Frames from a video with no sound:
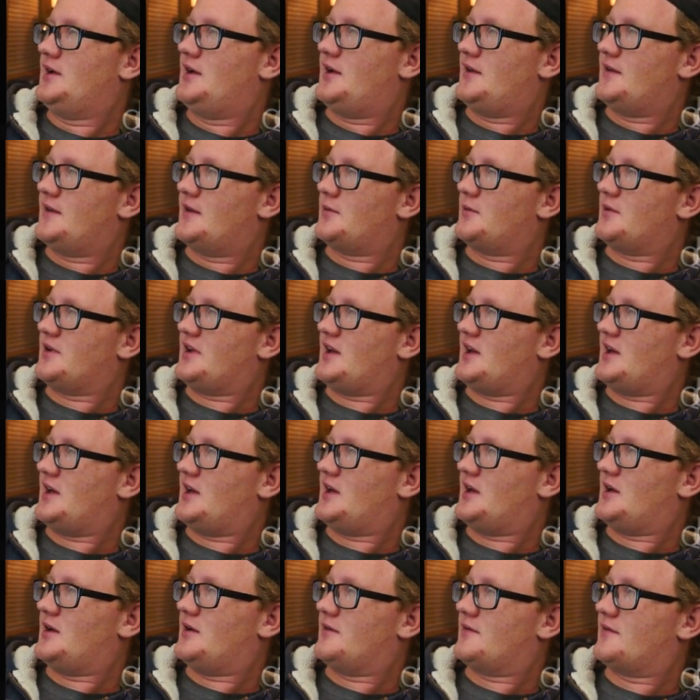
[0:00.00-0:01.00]
And then we
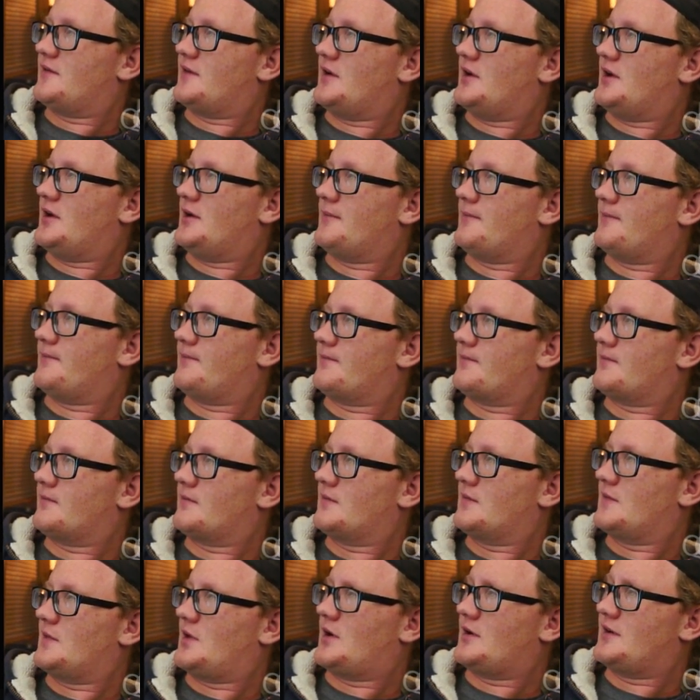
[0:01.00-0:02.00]
have
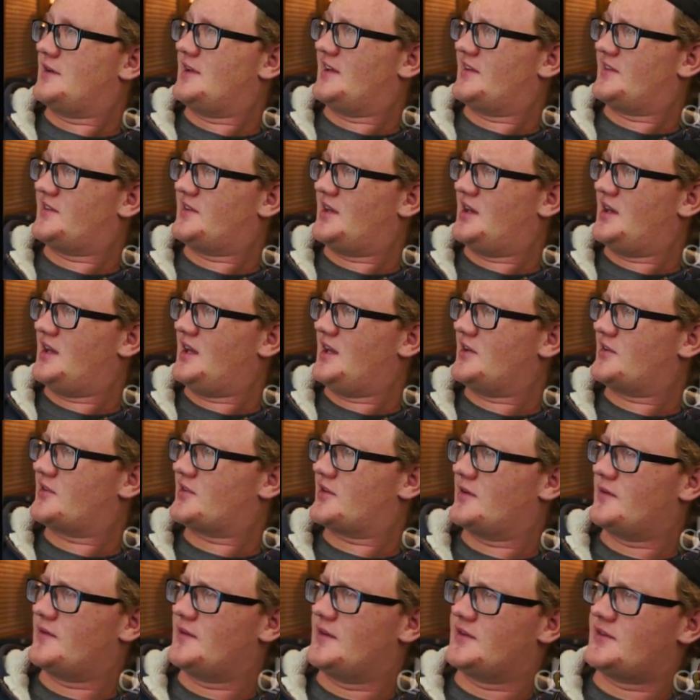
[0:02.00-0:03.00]
our
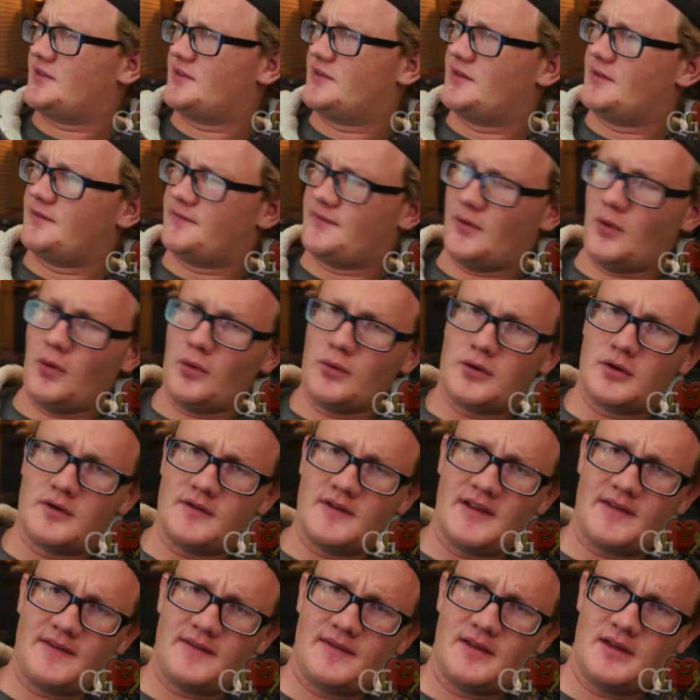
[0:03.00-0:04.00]
destination. This is the
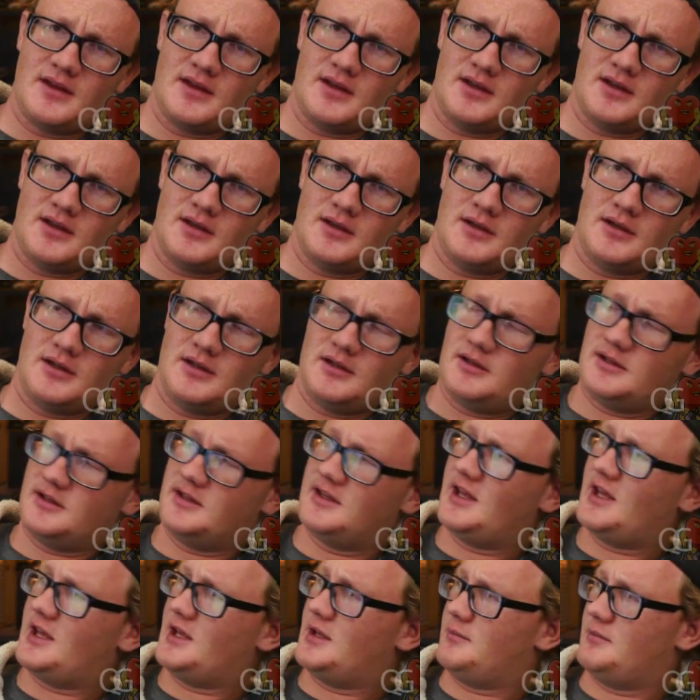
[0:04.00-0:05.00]
folder that the
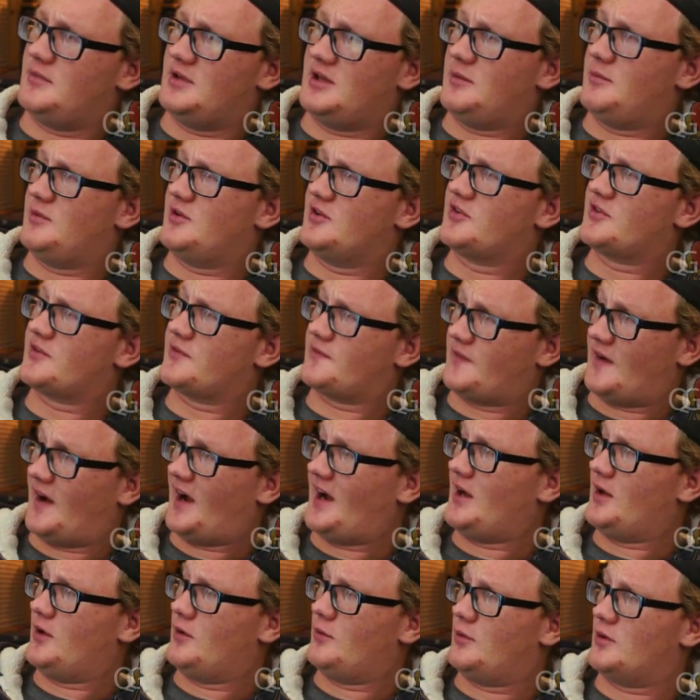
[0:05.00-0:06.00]
game image
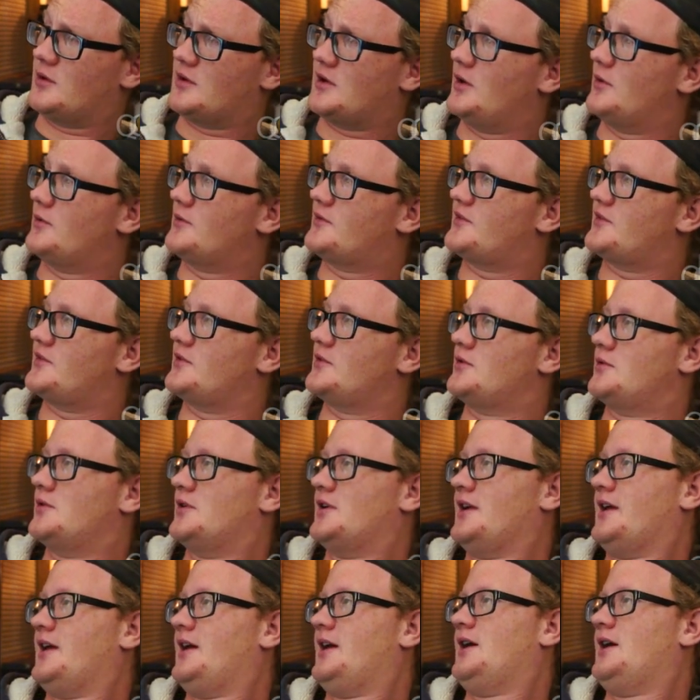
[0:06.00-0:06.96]
file will go to.